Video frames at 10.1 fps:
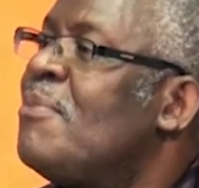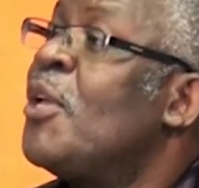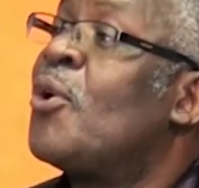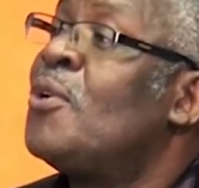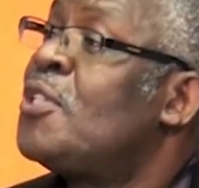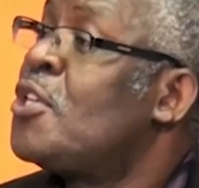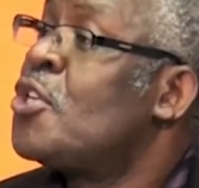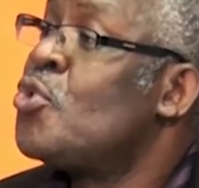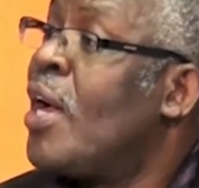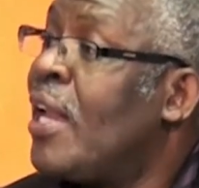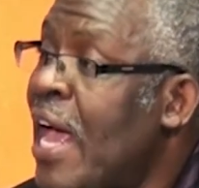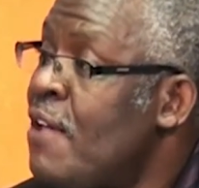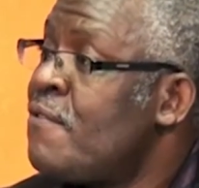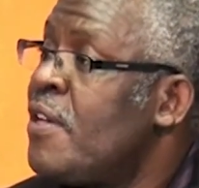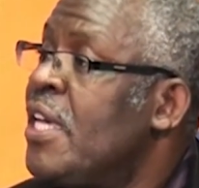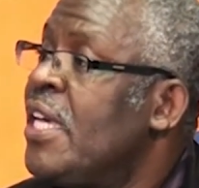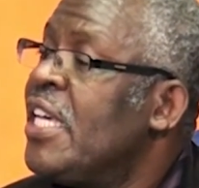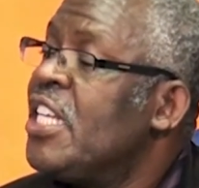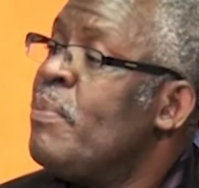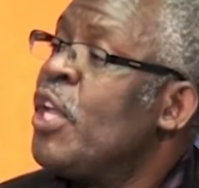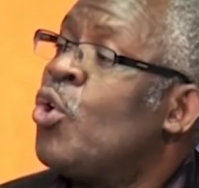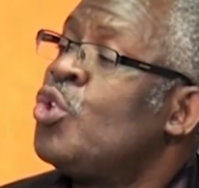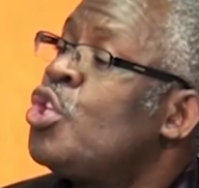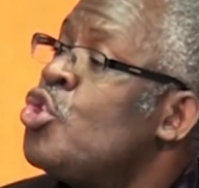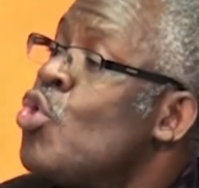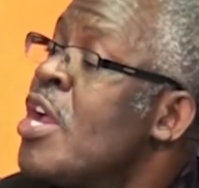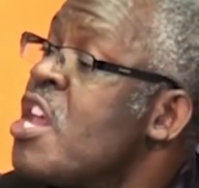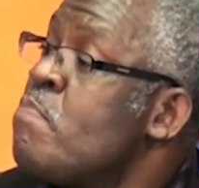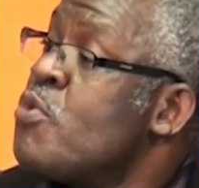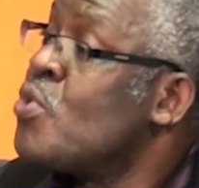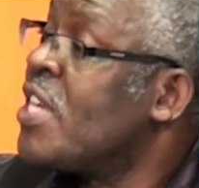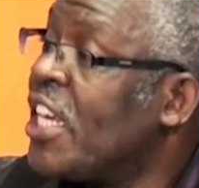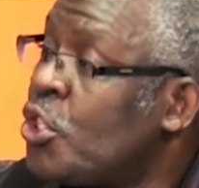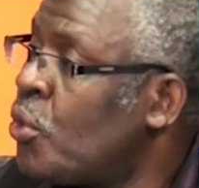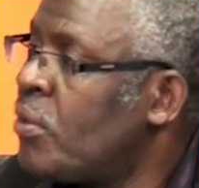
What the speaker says: It may cost your life. It may cost your reputation.